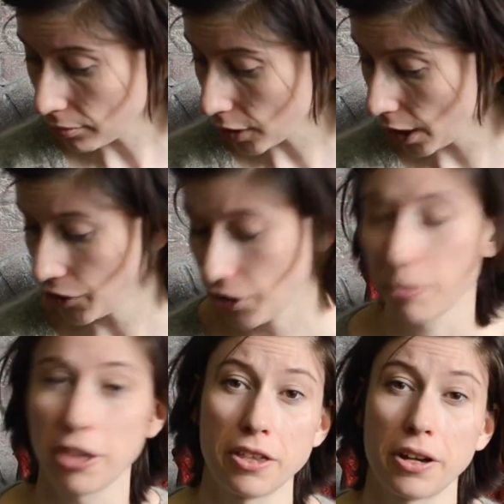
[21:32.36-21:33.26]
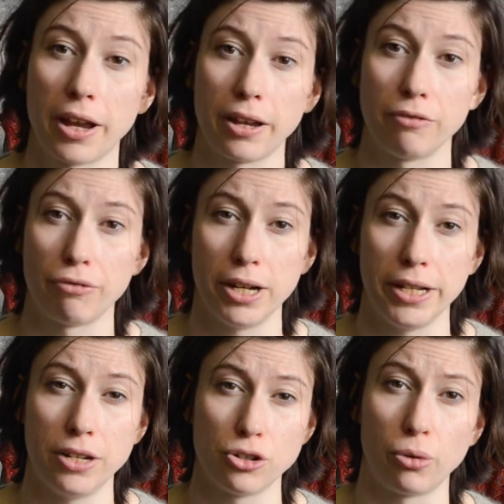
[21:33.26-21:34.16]
it's something that I have
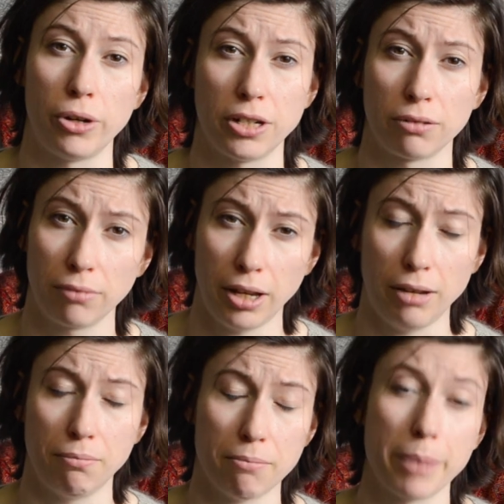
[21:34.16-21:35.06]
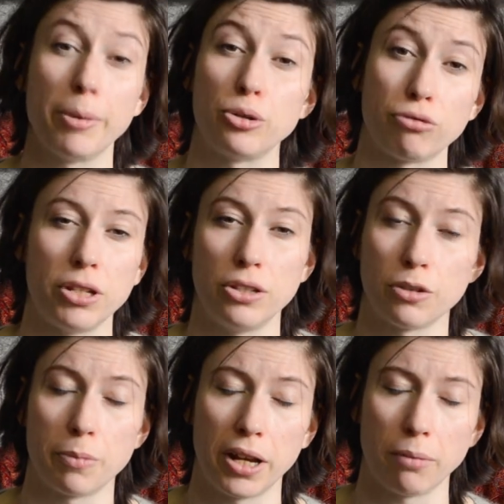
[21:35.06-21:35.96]
really enjoyed in my most recent
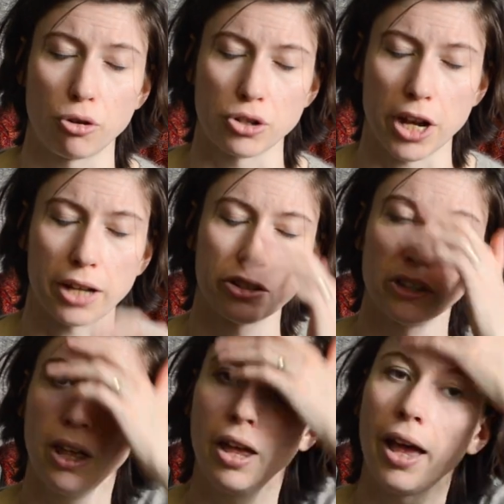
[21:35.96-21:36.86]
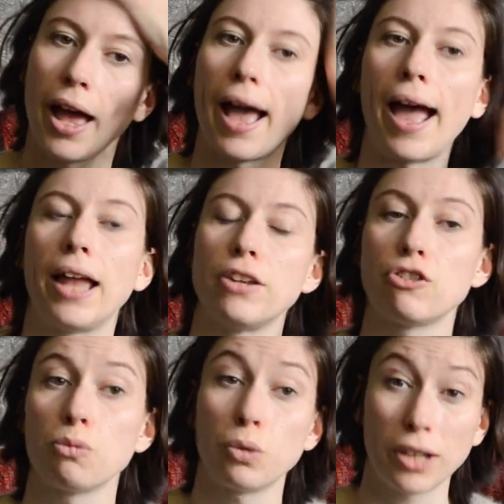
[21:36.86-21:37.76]
spinning projects
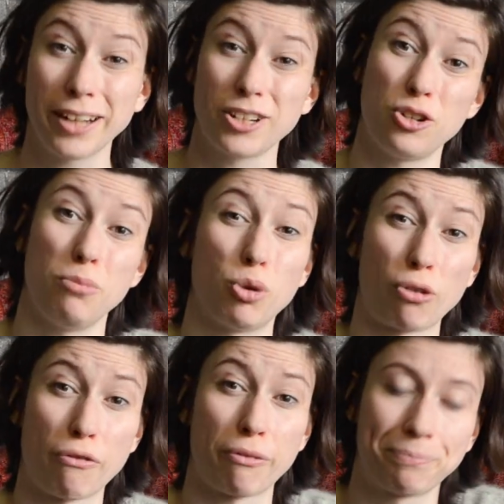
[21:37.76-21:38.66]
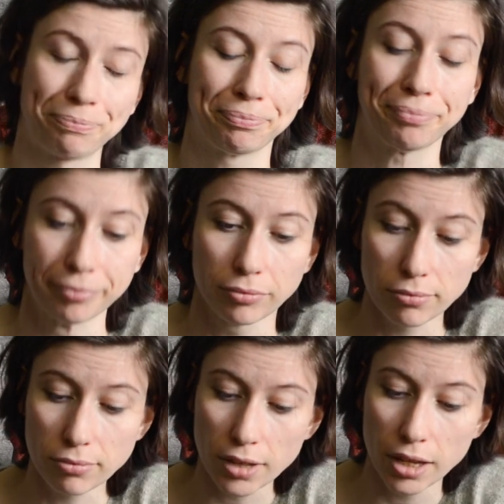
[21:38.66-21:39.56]
and would like to do more of.
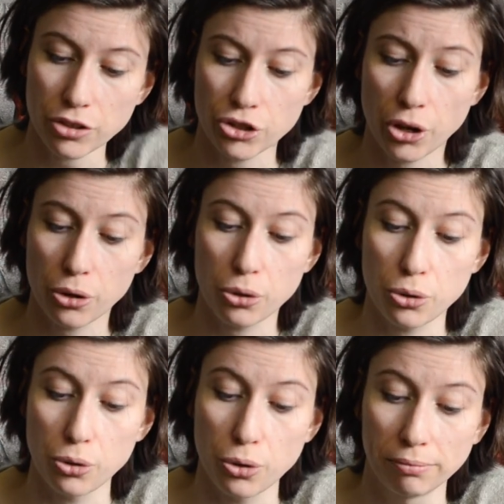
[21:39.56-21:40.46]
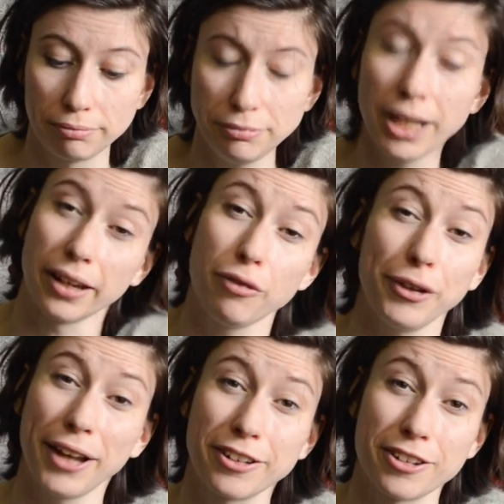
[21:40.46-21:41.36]
So yeah, if
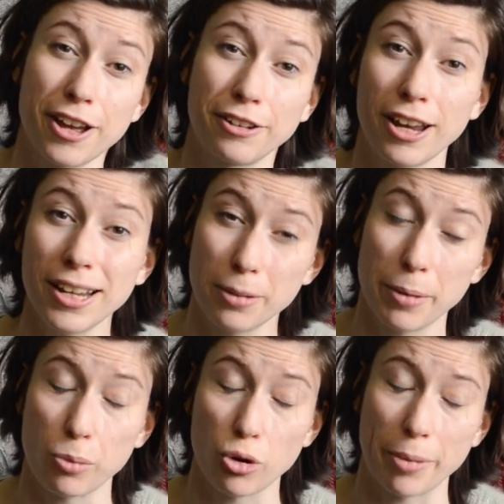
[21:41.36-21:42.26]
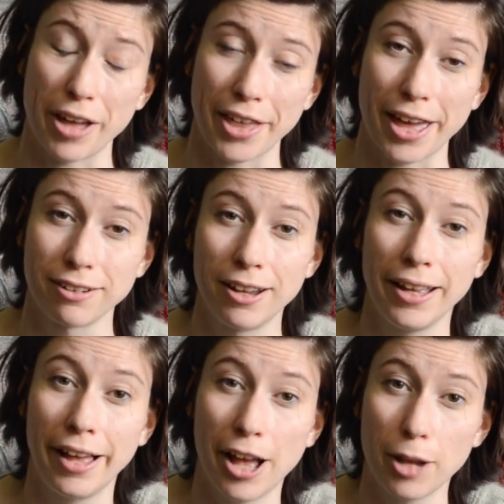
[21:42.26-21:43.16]
you'd like to learn a little bit more about that,
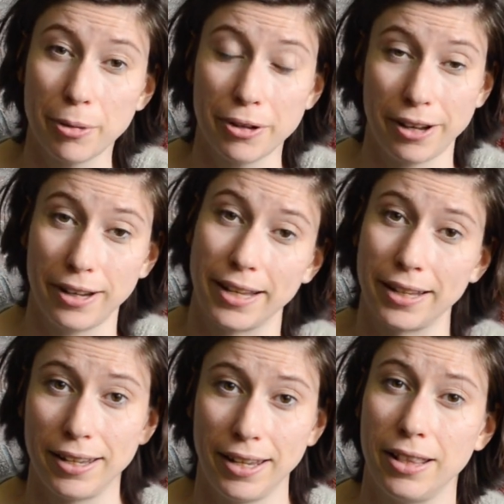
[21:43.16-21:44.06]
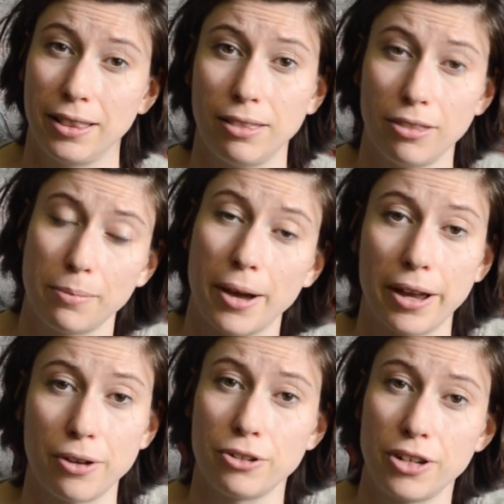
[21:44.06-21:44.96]
I'll put a link in the
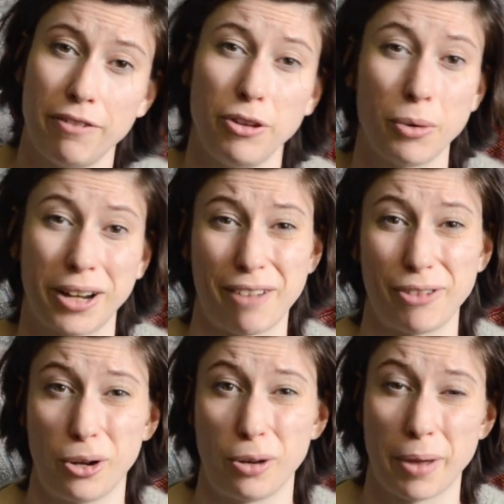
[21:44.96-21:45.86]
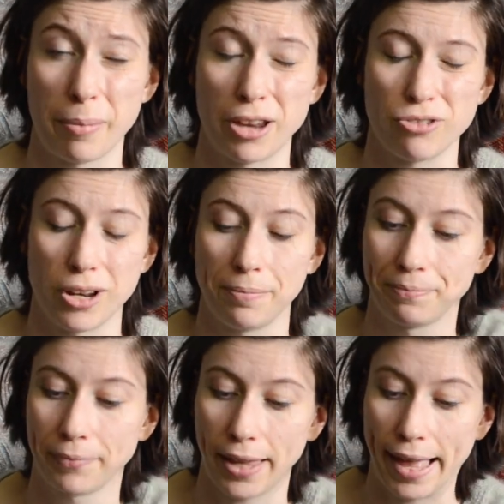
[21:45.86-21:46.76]
bio if you want to have a look at my Patreon.
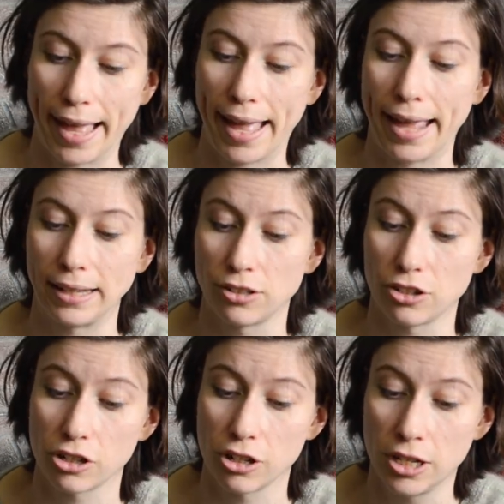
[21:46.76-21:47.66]
And